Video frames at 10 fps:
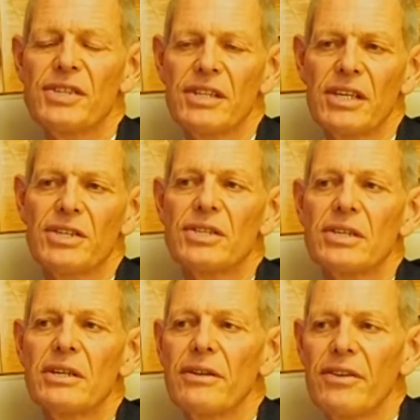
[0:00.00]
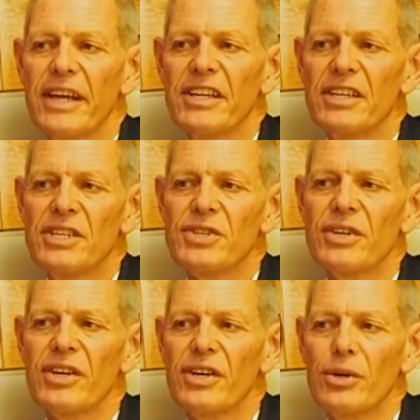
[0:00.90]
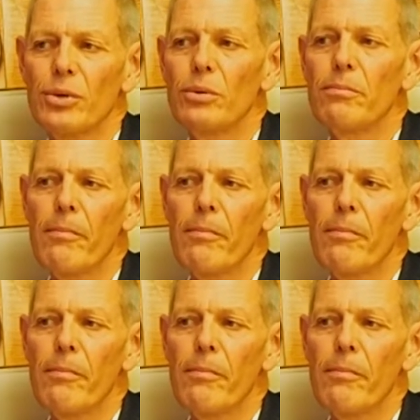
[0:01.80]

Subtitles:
that they need to know